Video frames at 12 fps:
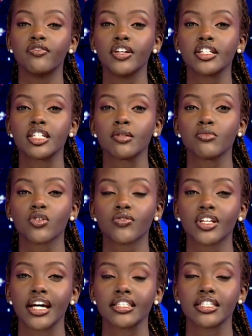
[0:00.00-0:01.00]
victims
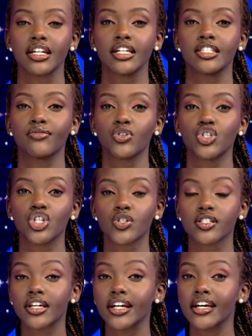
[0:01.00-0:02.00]
of the 1994
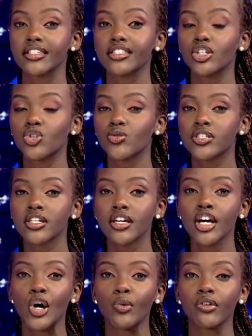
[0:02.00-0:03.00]
genocide against the Tutsi